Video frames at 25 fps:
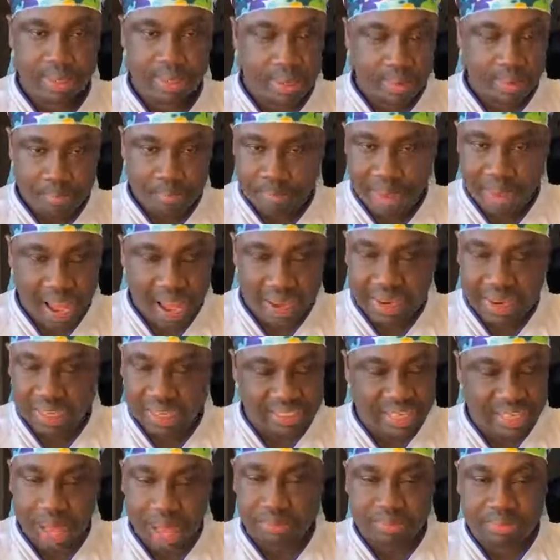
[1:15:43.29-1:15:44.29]
But at the
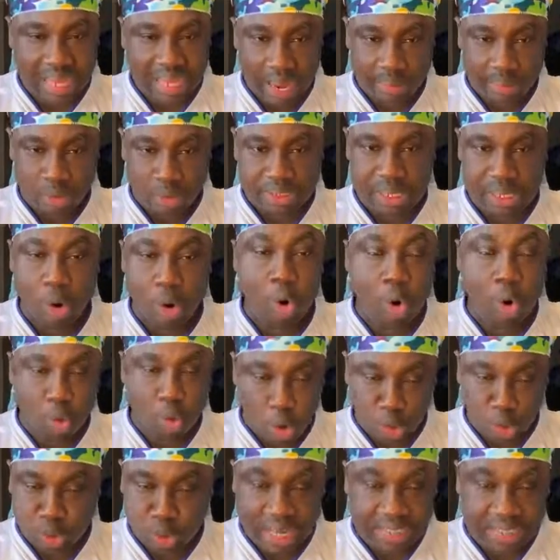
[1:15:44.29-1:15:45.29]
same time no se o cost
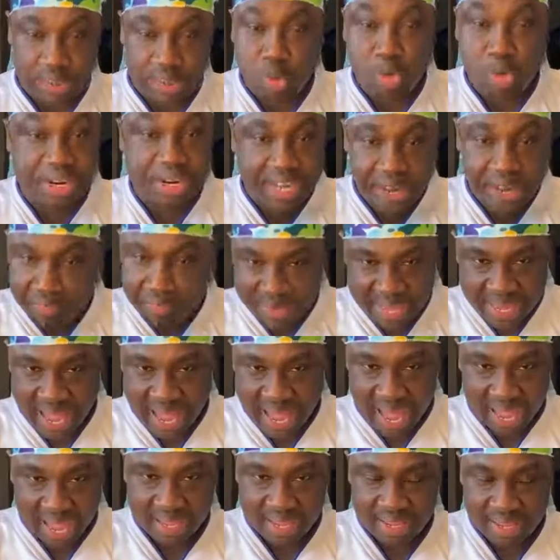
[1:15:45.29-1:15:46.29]
na se wo ni bia.
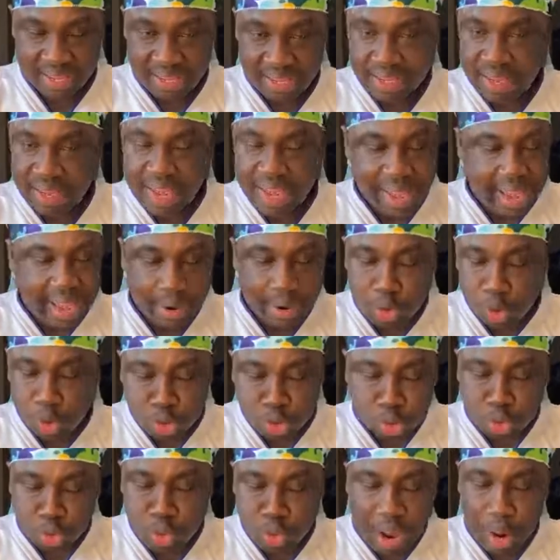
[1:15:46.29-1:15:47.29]
E no so
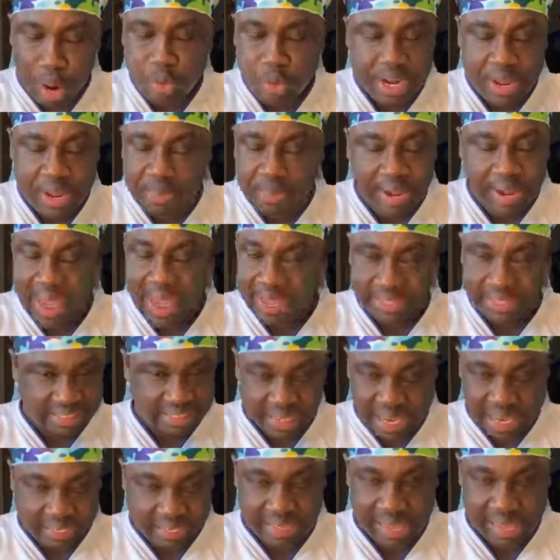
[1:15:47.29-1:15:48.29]
so a wo ni bi na en kire
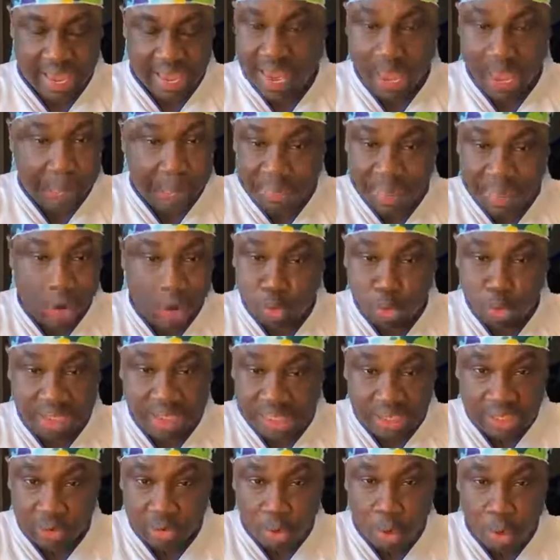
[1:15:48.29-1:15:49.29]
se e bia no
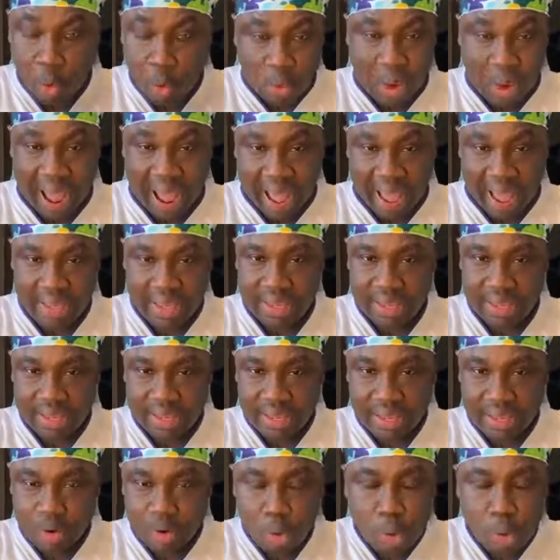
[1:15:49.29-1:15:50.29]
ntino okwa.
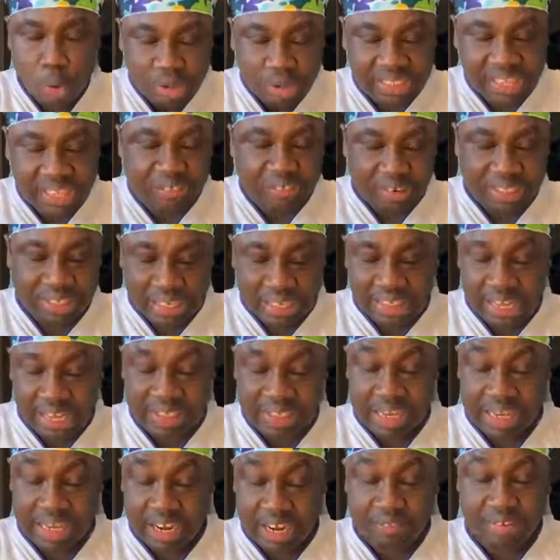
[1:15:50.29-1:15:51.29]
O se pata se se
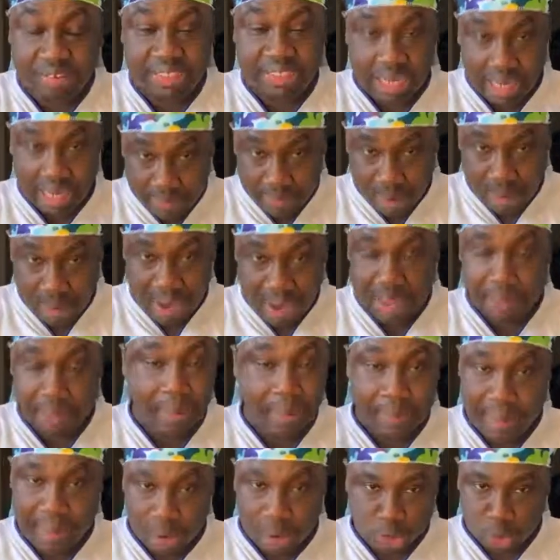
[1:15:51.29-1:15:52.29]
Davis anama wa ye be
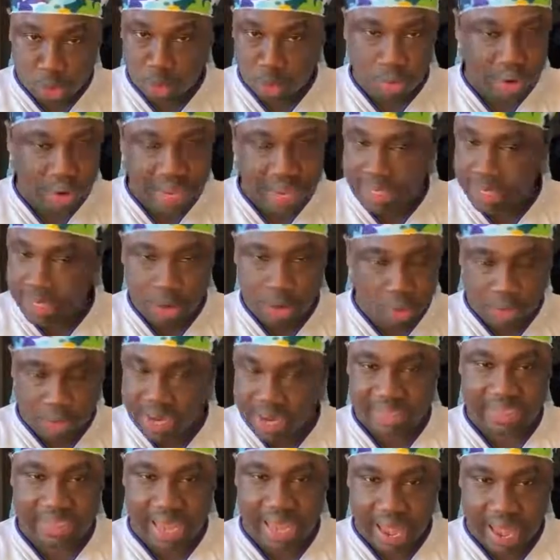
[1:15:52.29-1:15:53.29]
ban so enye no kire sa.
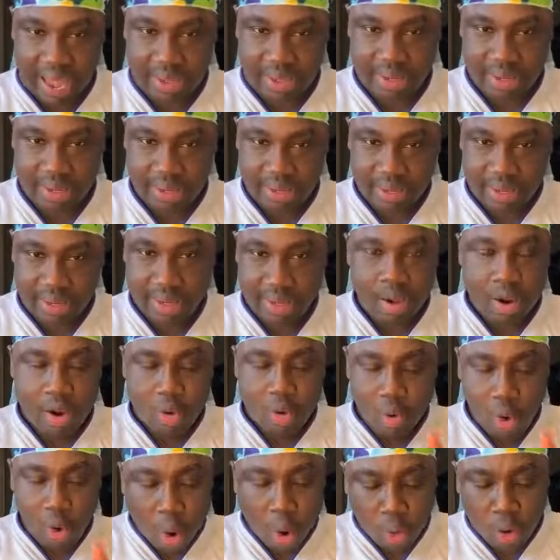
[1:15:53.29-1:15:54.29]

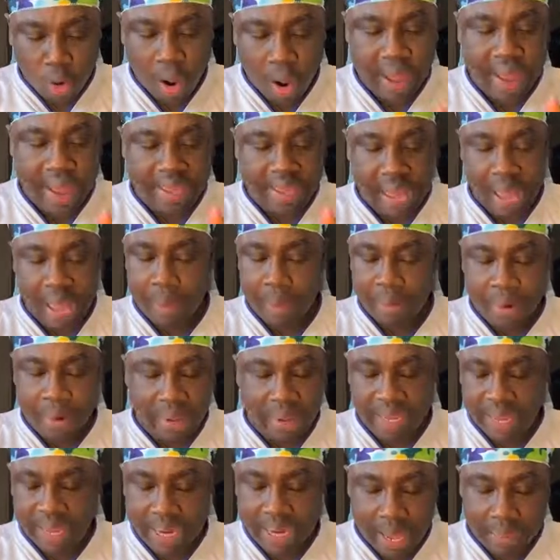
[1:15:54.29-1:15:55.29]
O ko e ye American
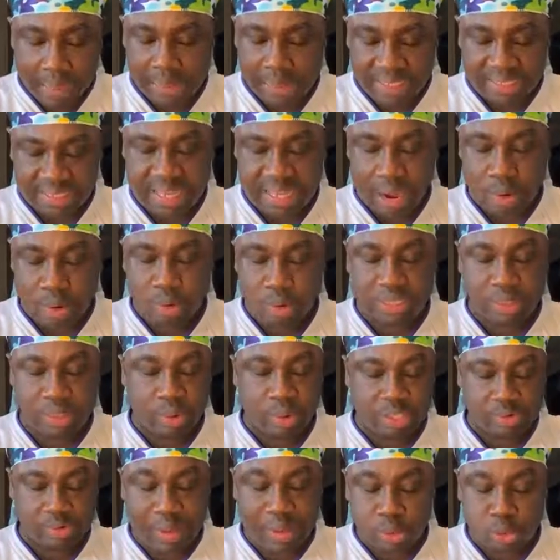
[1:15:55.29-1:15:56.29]
embassy with
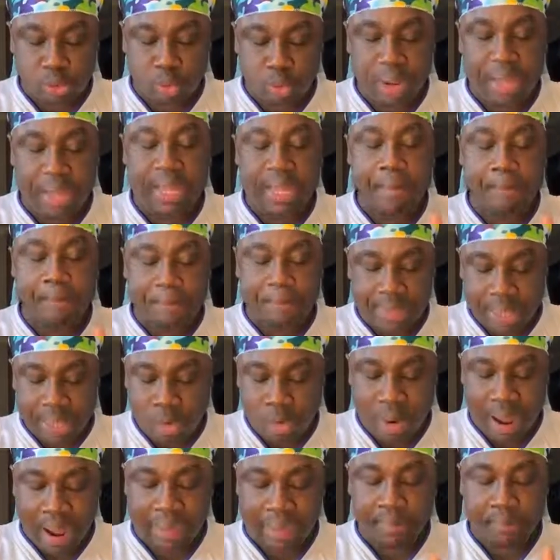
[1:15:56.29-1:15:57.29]
respect to e ye
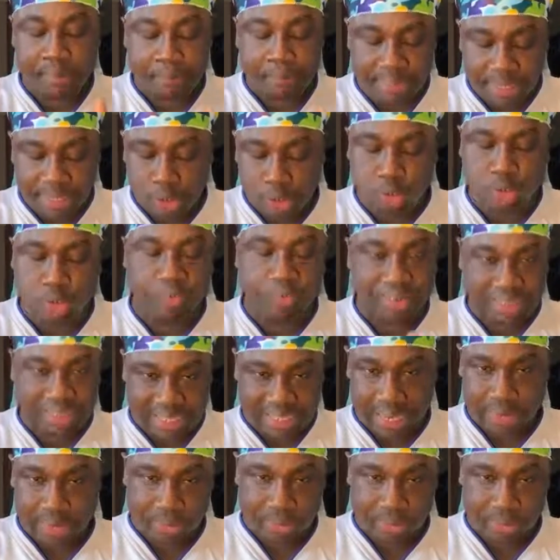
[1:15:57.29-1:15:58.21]
B1 B2 visa no.